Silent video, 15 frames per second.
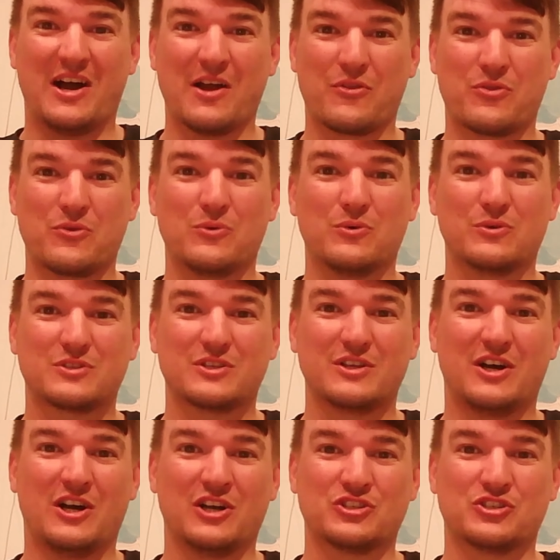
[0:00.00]
I thought
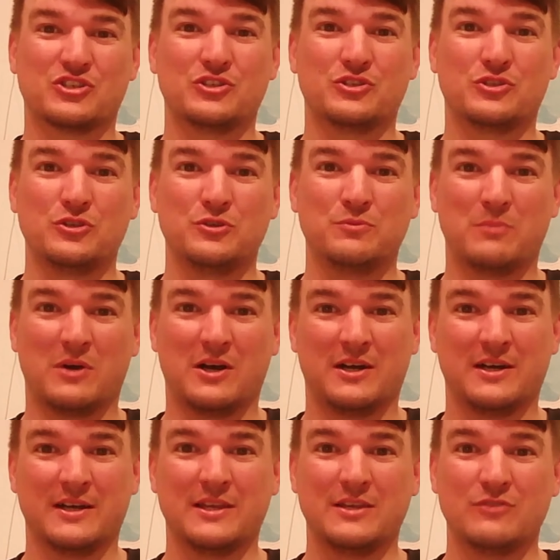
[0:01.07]
I should do
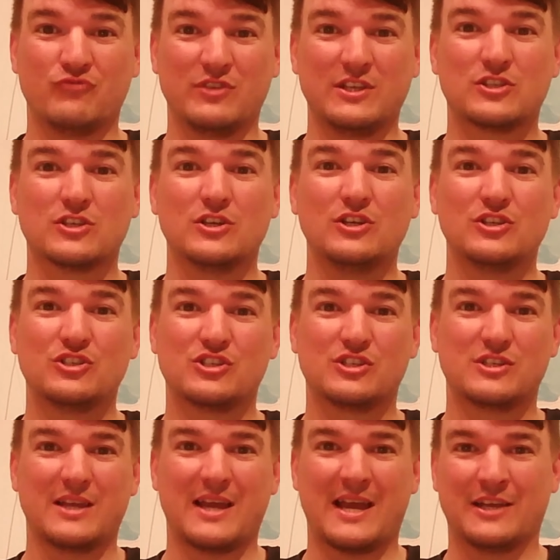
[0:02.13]
my
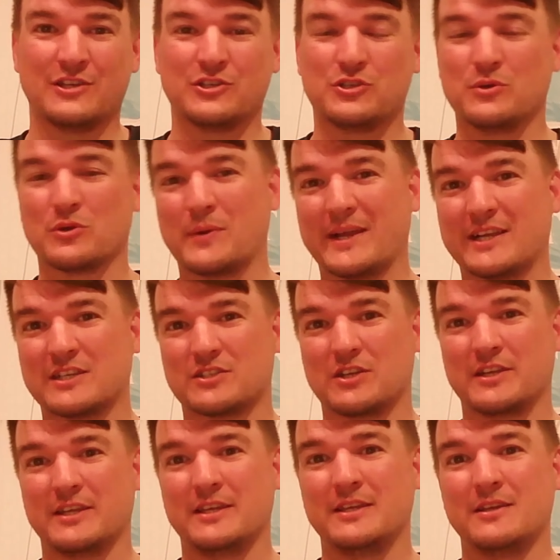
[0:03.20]
research and do a quick
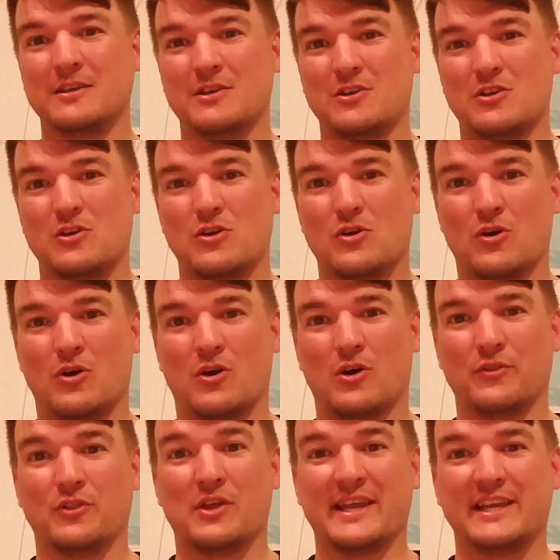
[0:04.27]
study
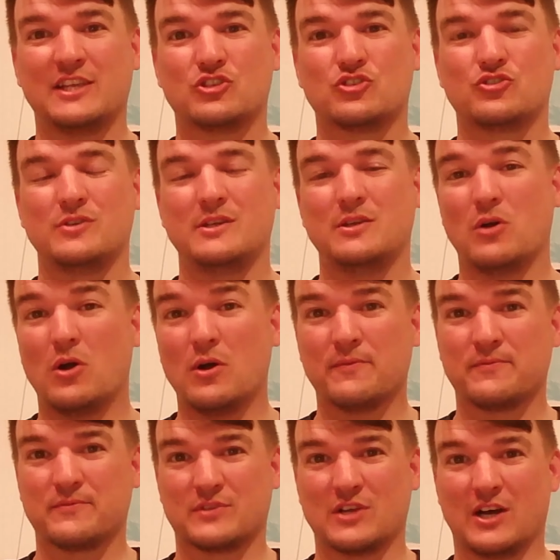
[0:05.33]
on the history
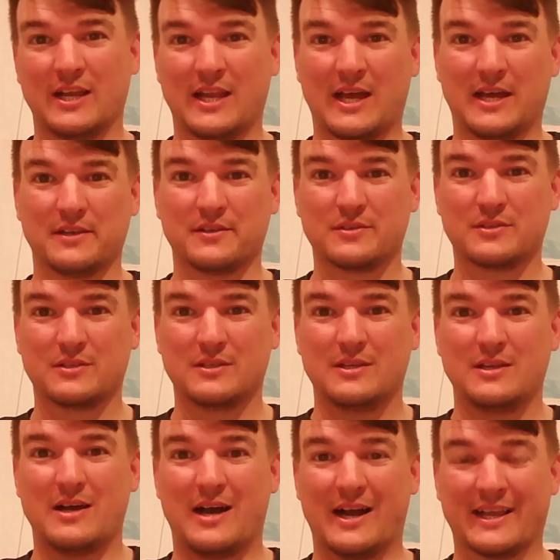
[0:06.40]
of Thailand.
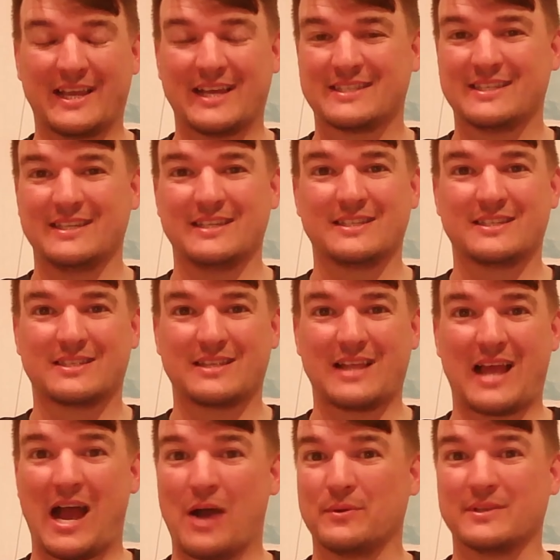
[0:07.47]
I guess it's
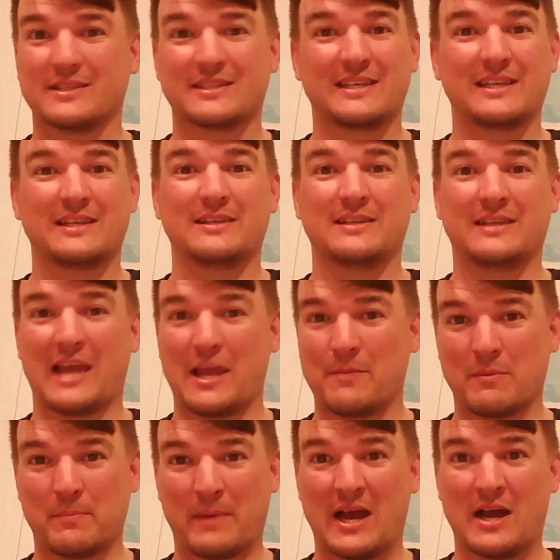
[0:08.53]
how it
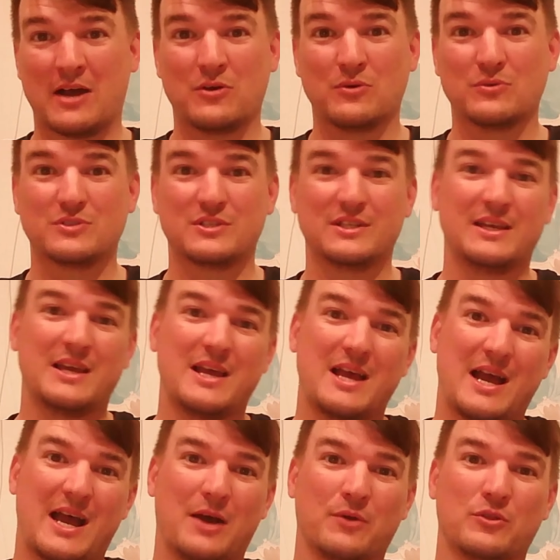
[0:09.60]
came about,
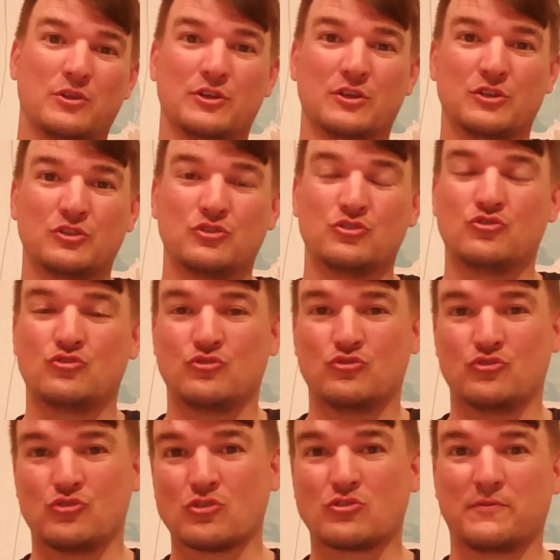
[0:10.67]
how the
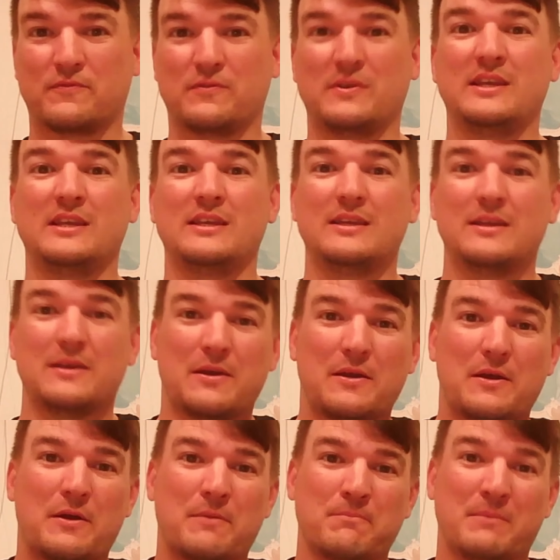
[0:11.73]
geography
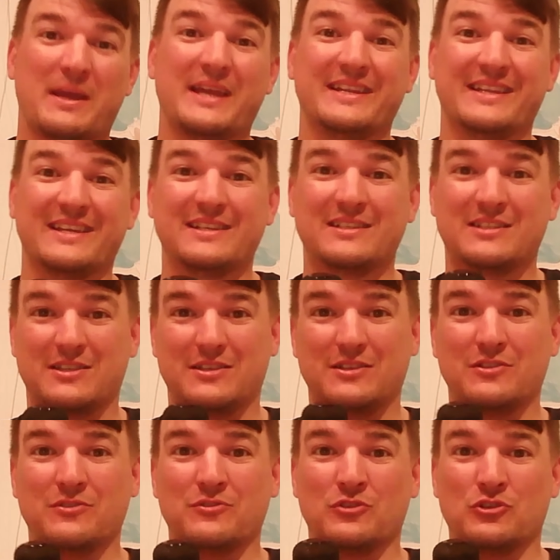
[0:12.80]
made it
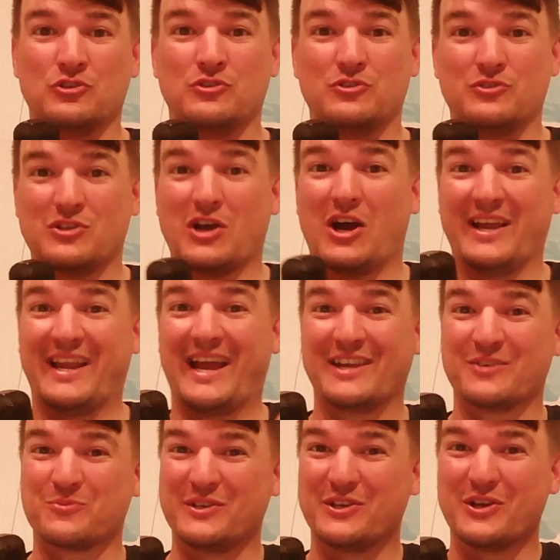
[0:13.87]
the
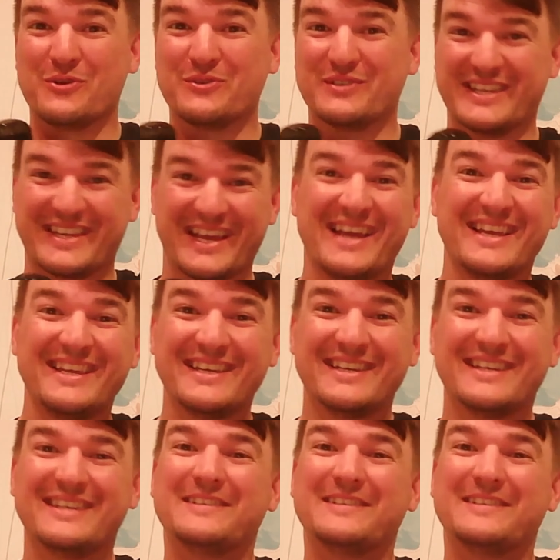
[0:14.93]
Thailand we know today.